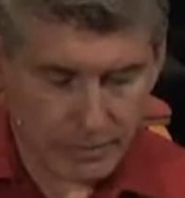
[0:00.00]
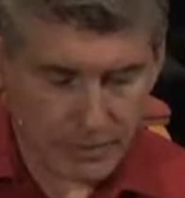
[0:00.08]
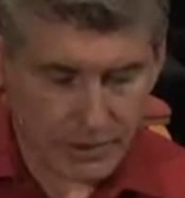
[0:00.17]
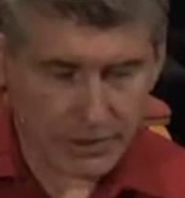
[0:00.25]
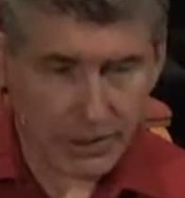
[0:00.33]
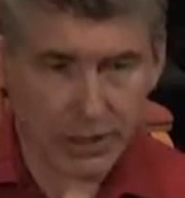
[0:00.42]

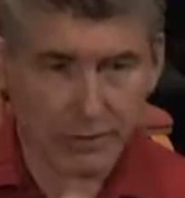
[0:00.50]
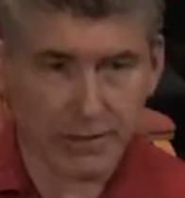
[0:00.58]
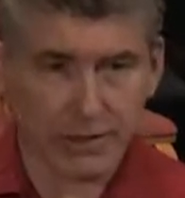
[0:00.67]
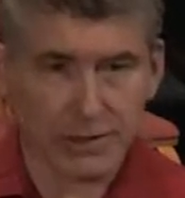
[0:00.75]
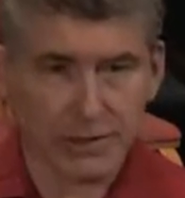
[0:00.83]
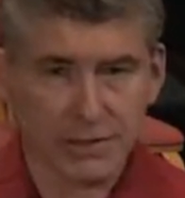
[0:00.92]
share
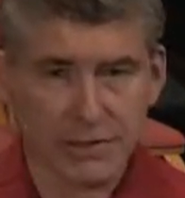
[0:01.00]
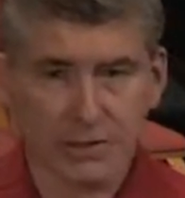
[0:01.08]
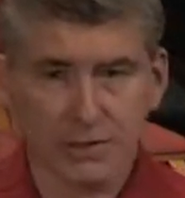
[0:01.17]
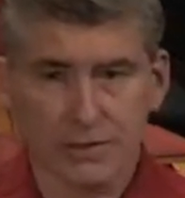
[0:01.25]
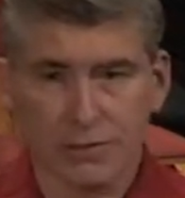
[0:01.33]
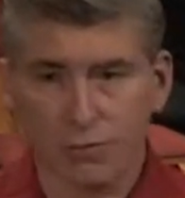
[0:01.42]
that this
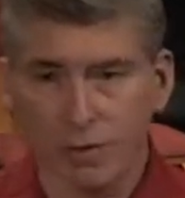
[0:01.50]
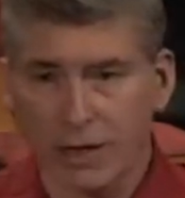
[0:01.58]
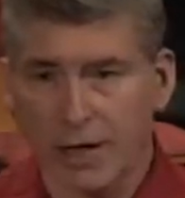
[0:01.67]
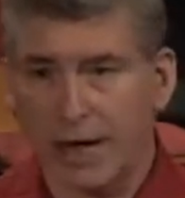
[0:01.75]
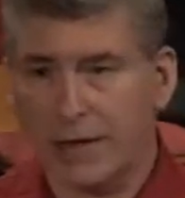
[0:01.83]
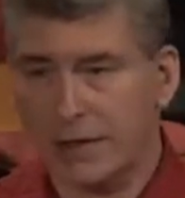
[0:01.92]
is
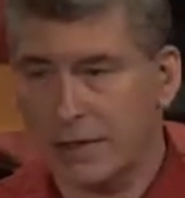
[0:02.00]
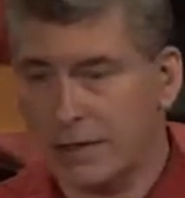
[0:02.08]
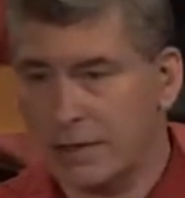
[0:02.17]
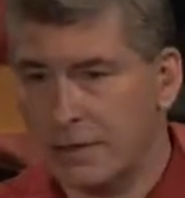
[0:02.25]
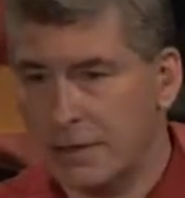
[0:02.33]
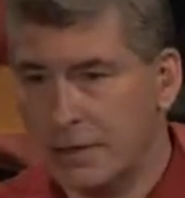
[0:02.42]

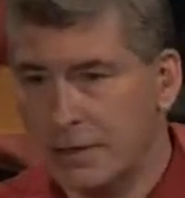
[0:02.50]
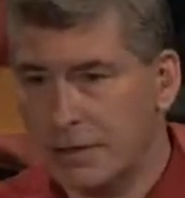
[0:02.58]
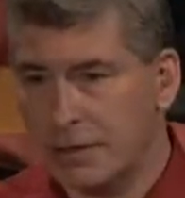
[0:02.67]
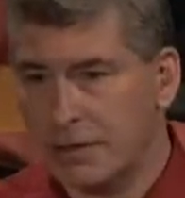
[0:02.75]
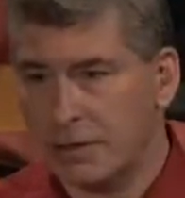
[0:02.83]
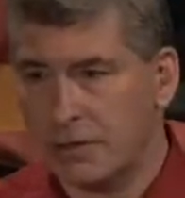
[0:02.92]
related
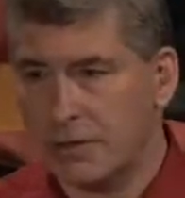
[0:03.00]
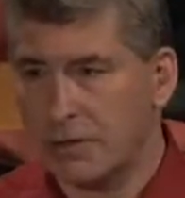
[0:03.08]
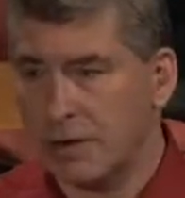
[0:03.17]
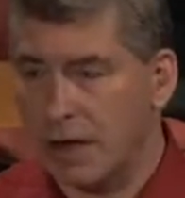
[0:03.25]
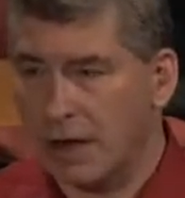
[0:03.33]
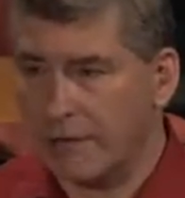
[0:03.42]

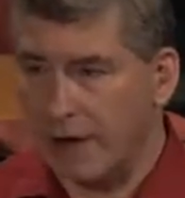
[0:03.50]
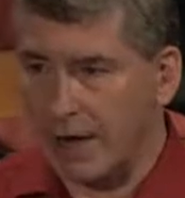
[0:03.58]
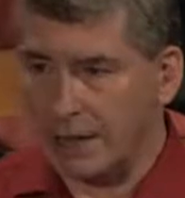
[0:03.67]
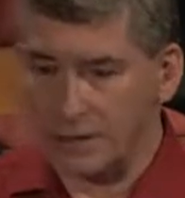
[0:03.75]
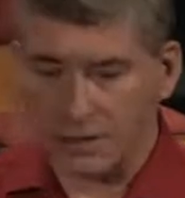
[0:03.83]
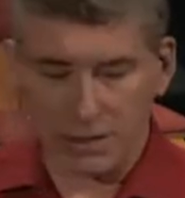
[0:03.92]
to
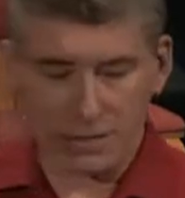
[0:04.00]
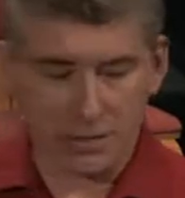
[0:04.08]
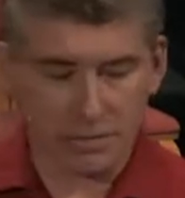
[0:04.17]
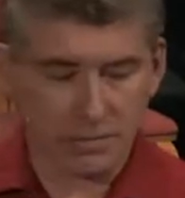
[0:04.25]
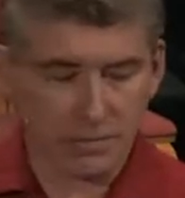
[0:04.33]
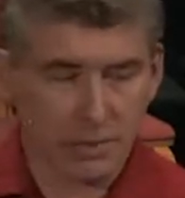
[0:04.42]

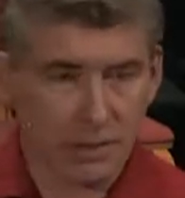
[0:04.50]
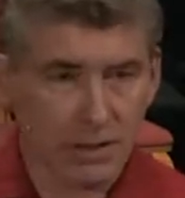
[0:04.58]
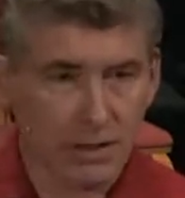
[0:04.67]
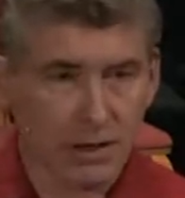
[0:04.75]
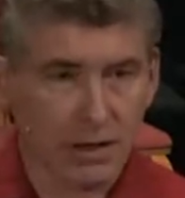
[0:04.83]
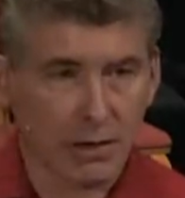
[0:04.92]
evangelism,
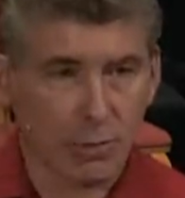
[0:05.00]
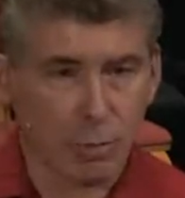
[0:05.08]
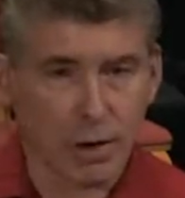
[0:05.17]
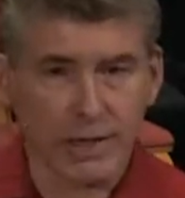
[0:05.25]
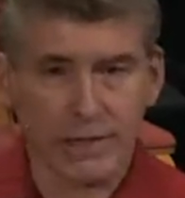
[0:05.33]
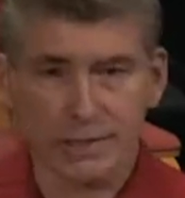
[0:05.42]

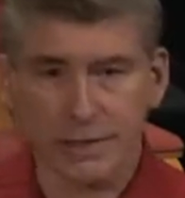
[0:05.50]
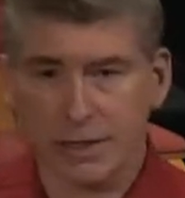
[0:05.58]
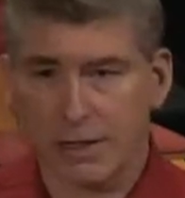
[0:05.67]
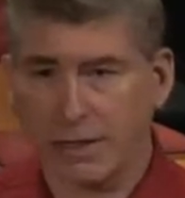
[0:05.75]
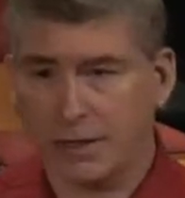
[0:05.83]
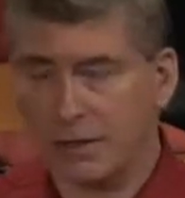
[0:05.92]

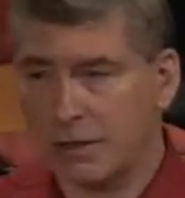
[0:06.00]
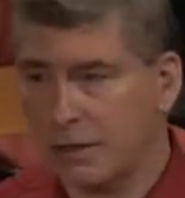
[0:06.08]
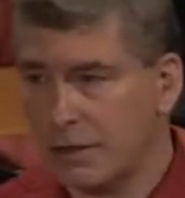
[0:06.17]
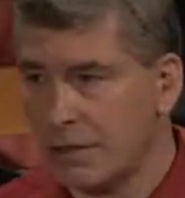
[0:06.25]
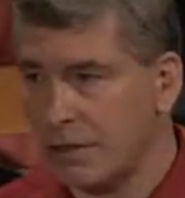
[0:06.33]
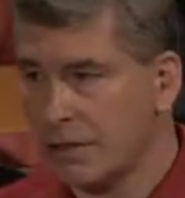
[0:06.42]
witnessing,
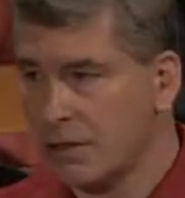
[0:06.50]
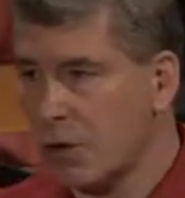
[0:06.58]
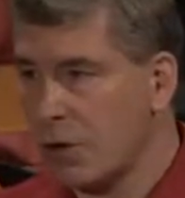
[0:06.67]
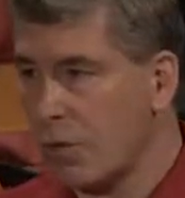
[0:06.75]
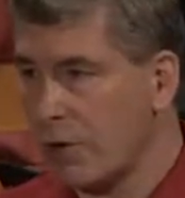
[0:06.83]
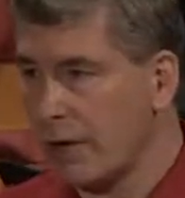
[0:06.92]

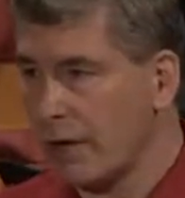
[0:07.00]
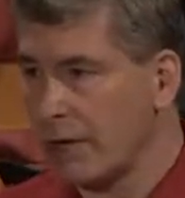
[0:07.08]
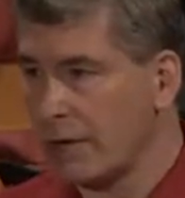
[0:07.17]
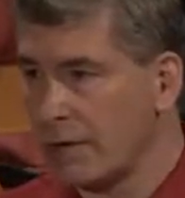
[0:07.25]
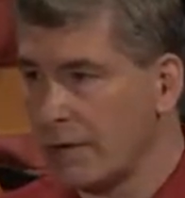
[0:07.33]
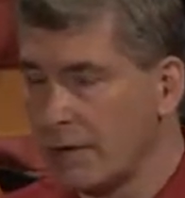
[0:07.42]
soul
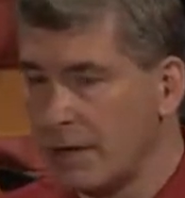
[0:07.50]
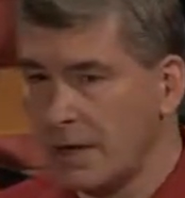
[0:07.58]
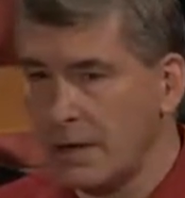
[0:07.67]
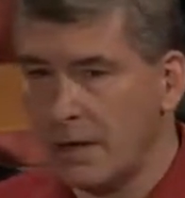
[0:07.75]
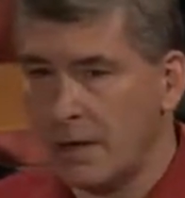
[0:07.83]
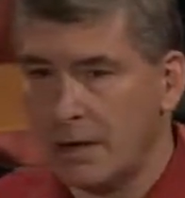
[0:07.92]
winning,
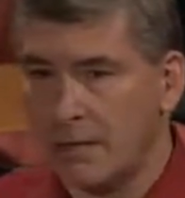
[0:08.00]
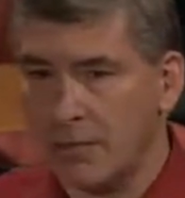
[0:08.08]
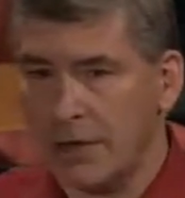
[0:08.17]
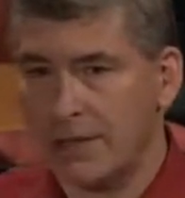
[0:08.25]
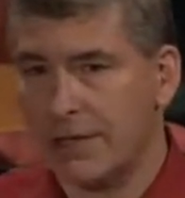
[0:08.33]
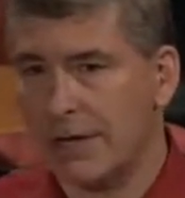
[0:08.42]

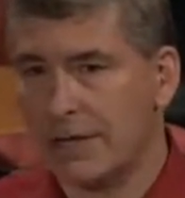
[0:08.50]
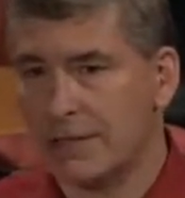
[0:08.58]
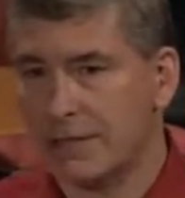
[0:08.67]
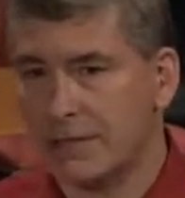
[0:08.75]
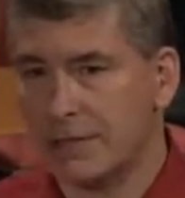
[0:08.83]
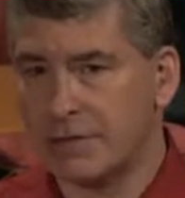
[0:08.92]
but yet it's
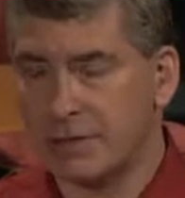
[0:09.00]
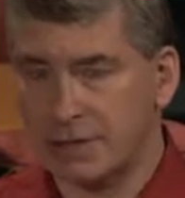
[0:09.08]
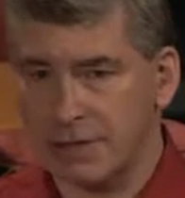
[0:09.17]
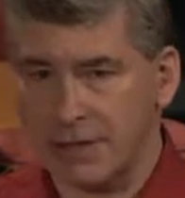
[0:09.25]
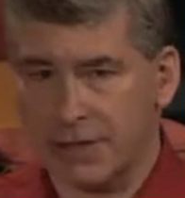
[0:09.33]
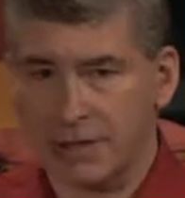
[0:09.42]
still
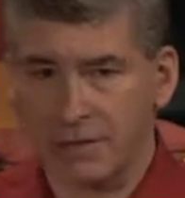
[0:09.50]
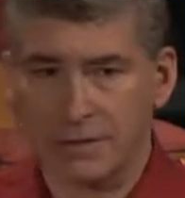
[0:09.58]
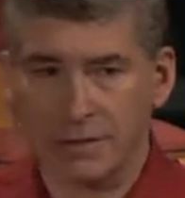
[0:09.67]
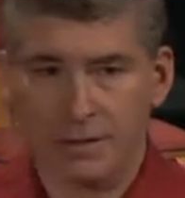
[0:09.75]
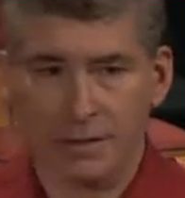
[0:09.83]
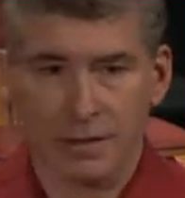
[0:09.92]
distinct
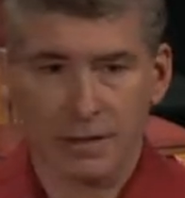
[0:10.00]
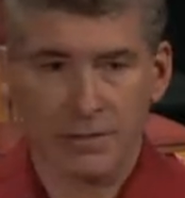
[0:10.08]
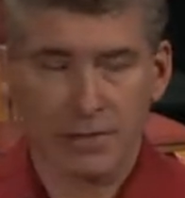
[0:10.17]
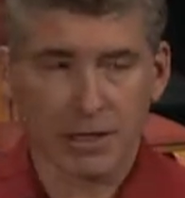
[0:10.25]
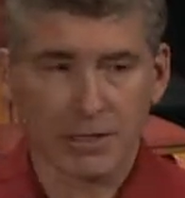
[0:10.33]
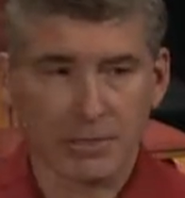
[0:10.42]

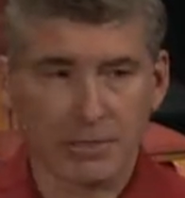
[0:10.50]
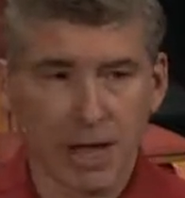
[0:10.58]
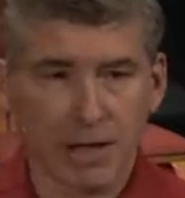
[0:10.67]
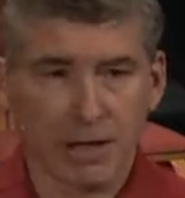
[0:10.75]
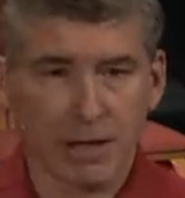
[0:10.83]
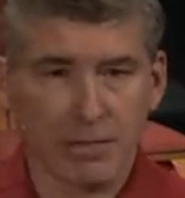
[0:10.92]
because
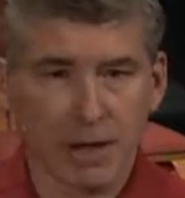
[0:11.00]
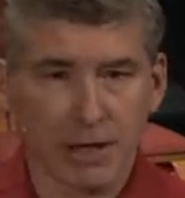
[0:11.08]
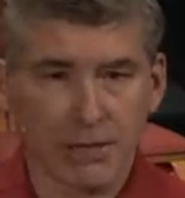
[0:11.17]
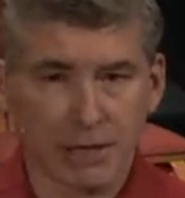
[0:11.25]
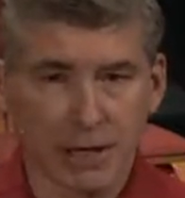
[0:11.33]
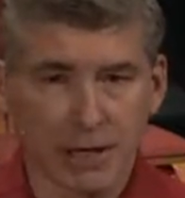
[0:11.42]

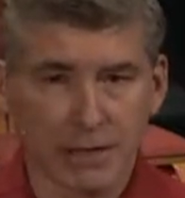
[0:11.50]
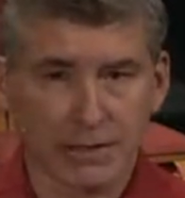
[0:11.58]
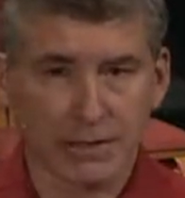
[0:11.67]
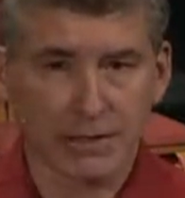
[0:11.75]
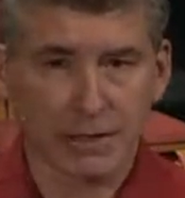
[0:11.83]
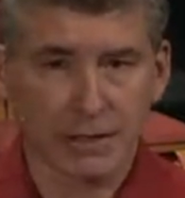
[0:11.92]

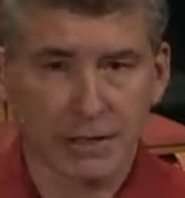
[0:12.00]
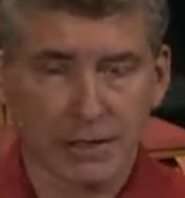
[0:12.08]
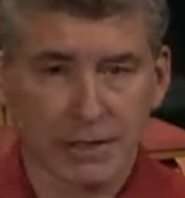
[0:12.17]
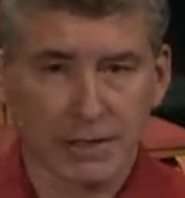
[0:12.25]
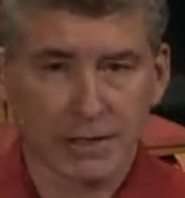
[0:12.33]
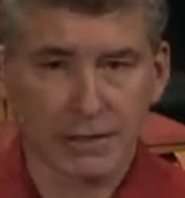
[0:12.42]
apologetics
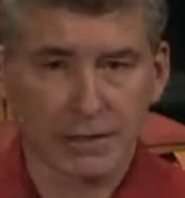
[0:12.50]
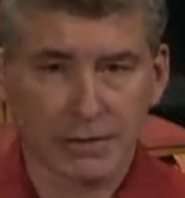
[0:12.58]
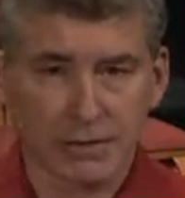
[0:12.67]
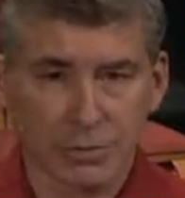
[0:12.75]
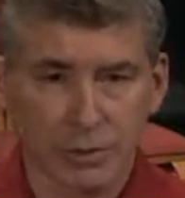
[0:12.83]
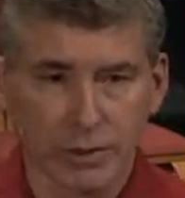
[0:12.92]

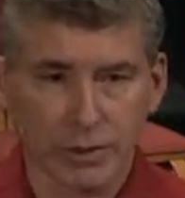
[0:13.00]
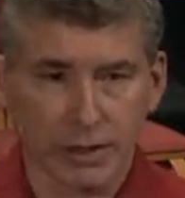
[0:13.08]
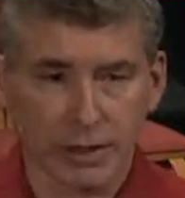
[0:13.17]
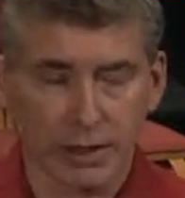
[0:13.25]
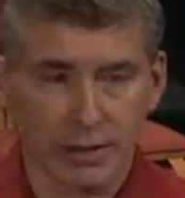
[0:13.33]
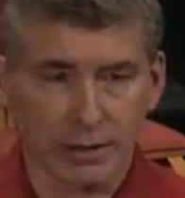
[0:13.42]
deals with
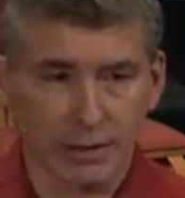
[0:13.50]
the